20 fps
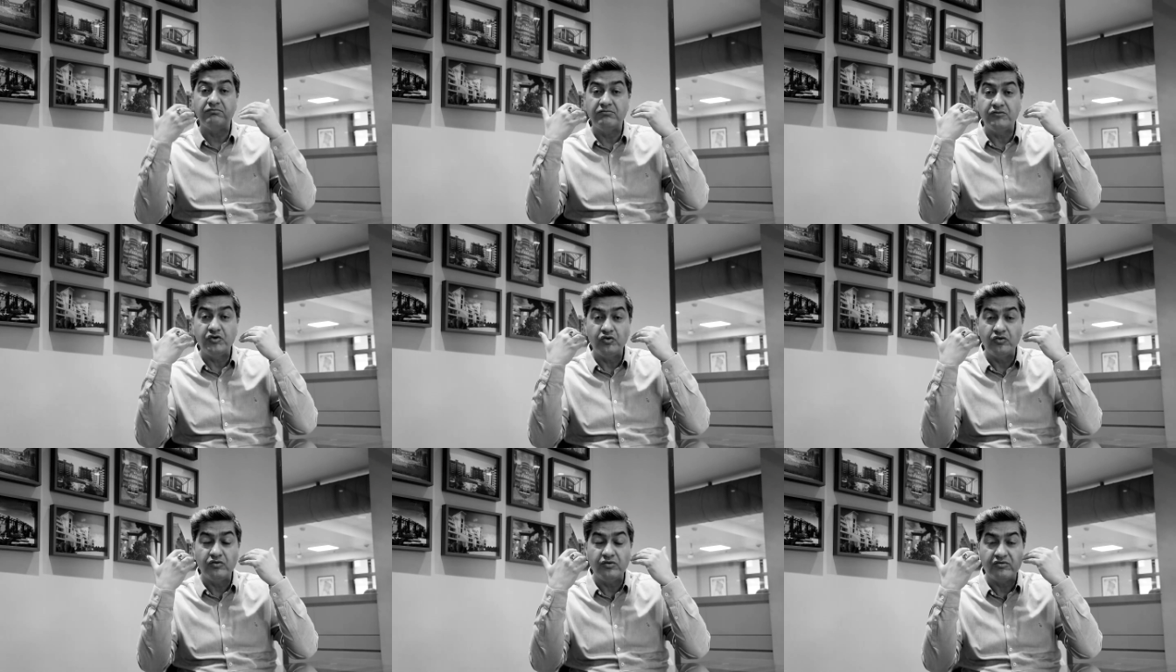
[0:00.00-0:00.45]

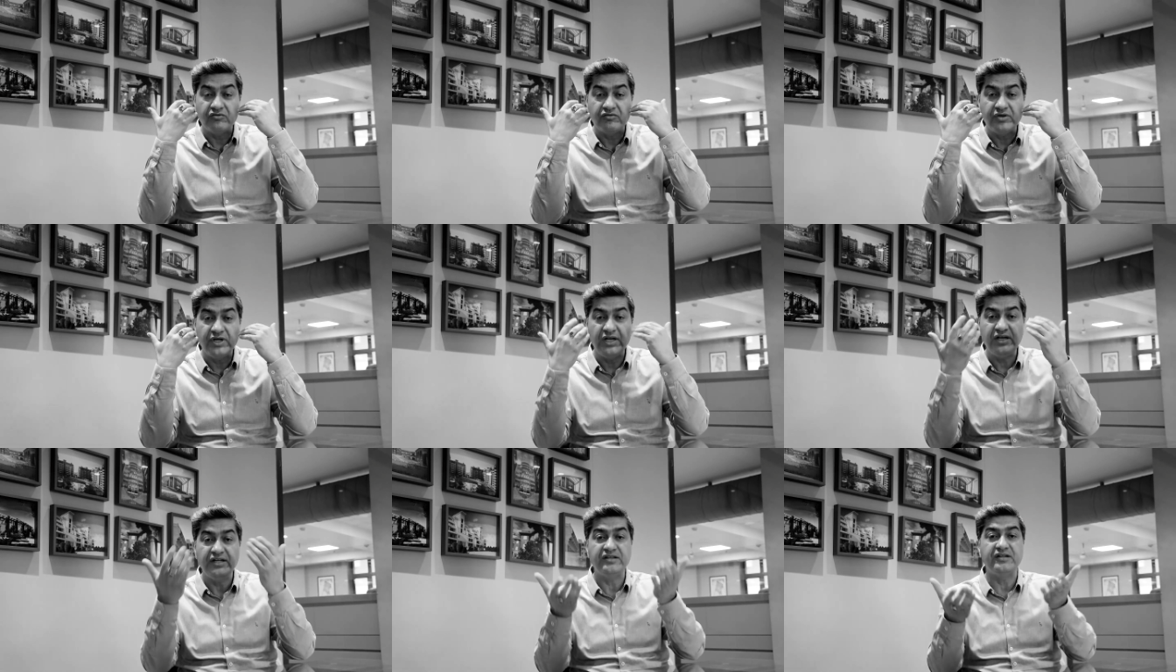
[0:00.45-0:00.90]
we have
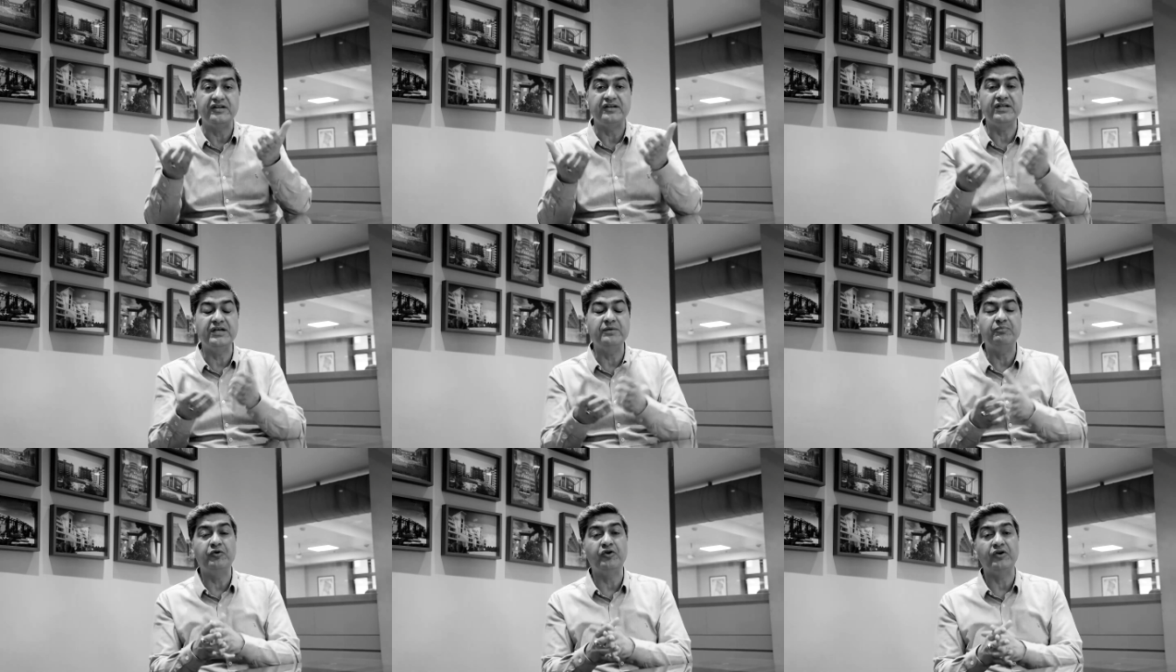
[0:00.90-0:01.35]
really the
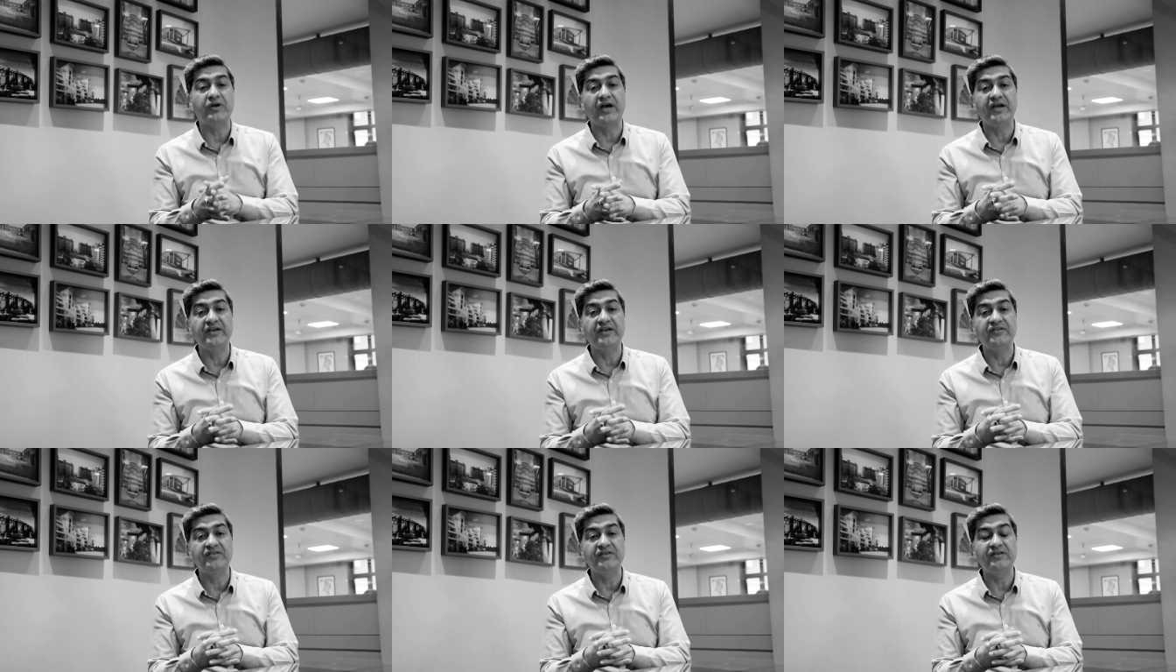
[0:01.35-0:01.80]
deep
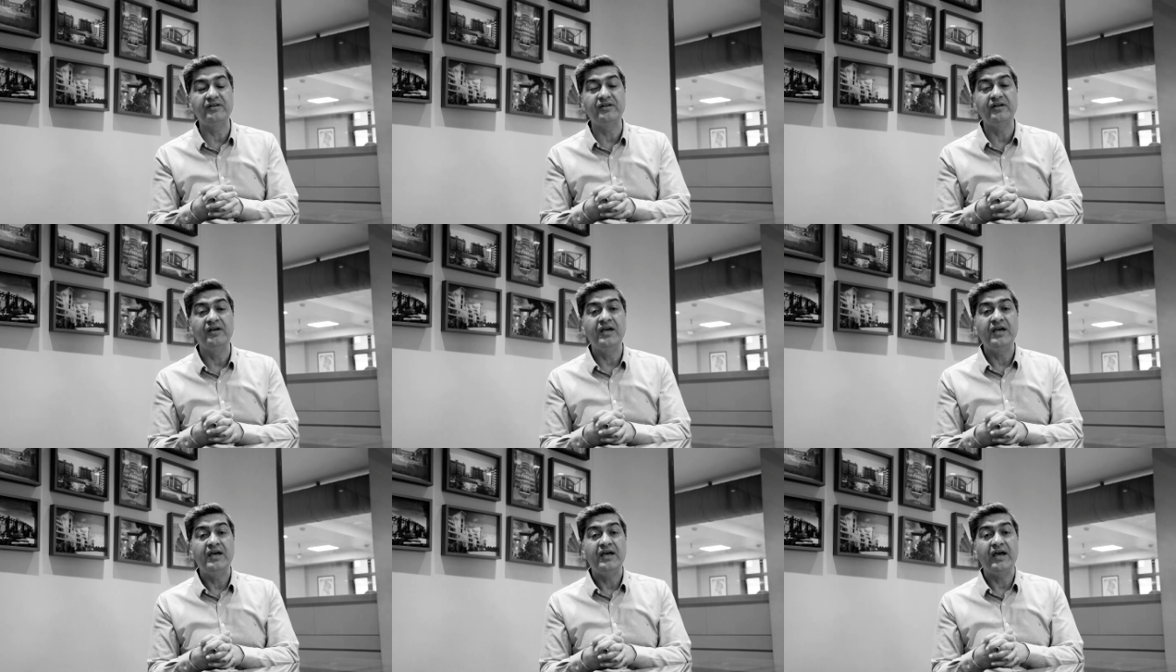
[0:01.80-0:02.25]
horizon
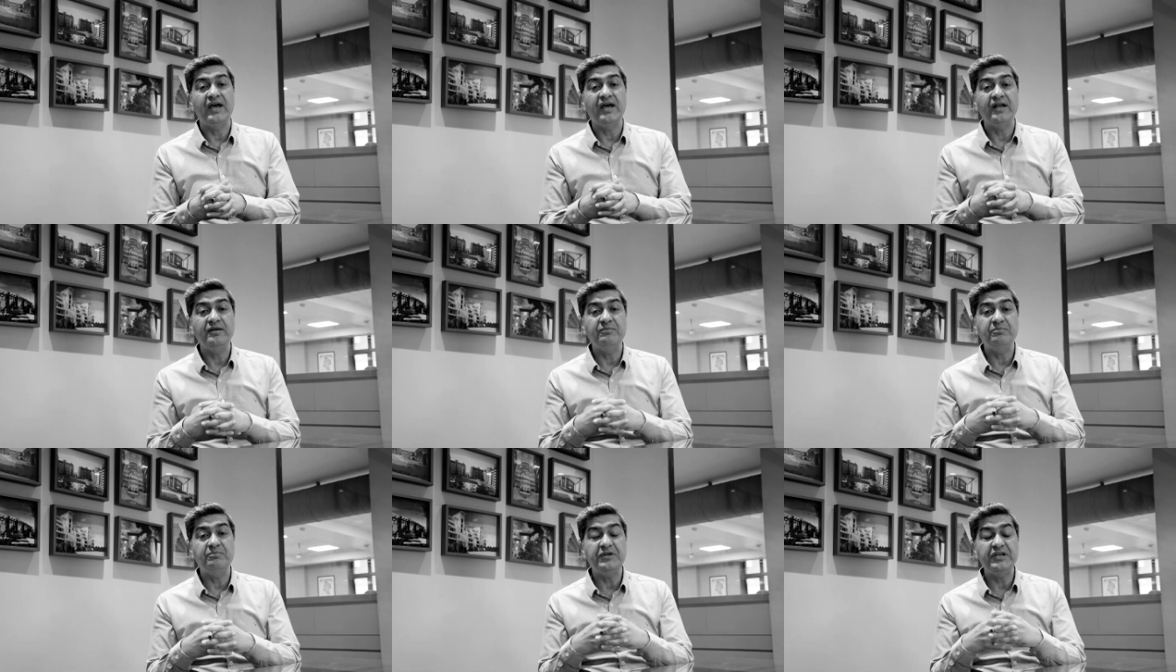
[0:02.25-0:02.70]

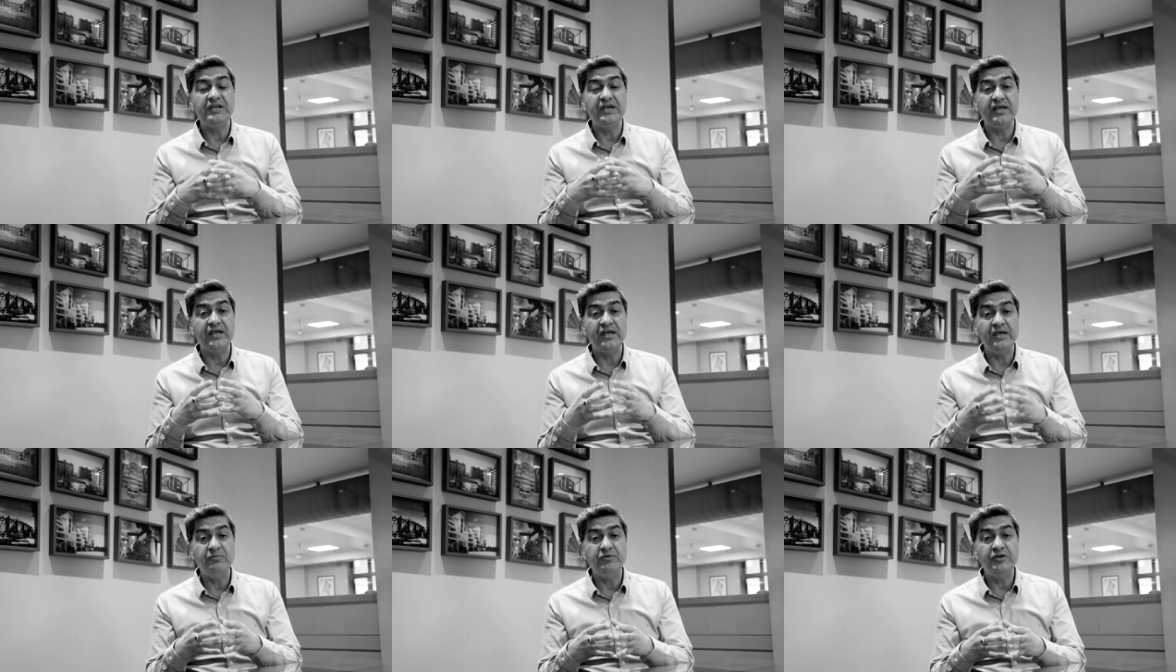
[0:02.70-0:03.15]
and be
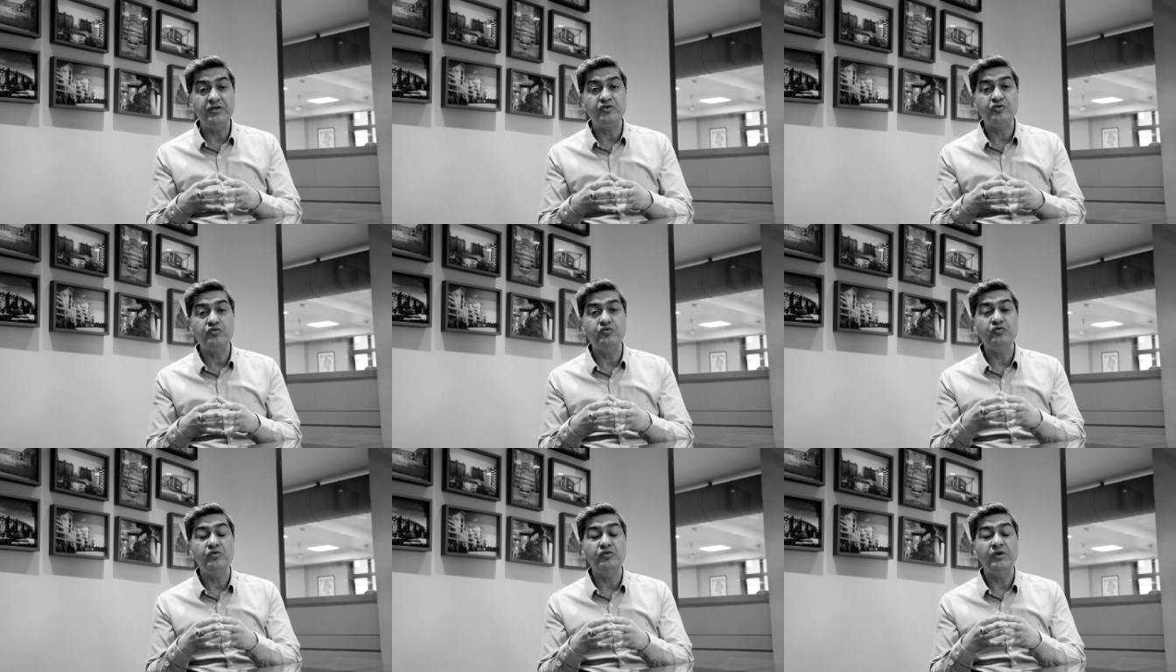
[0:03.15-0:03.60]
able
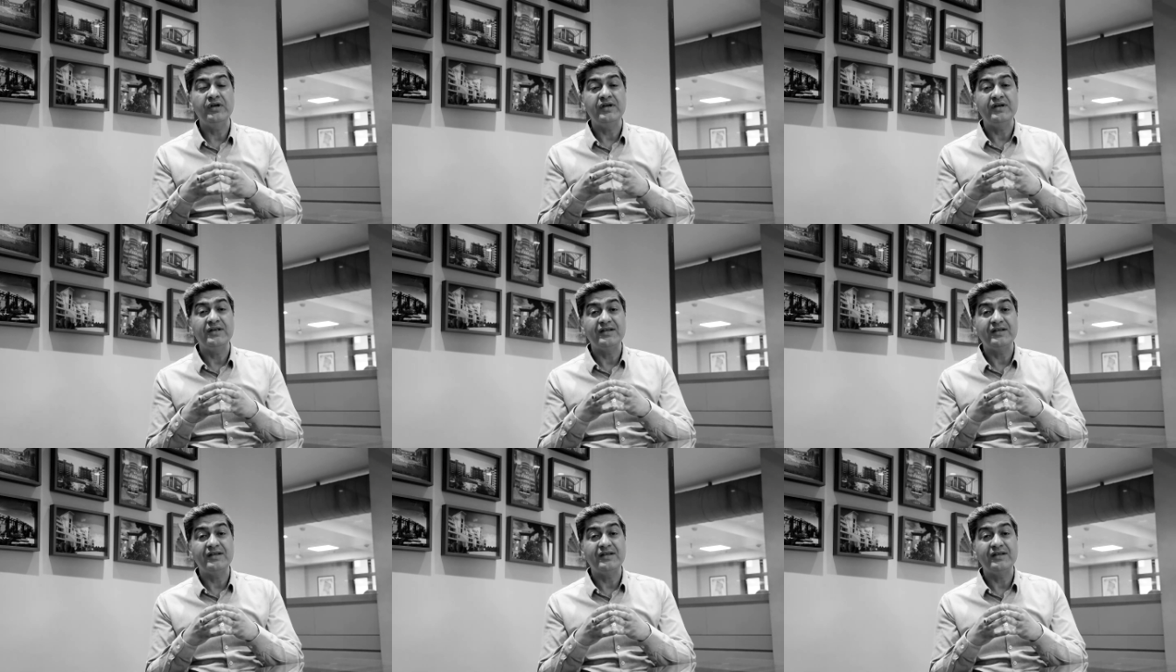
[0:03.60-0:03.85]
to,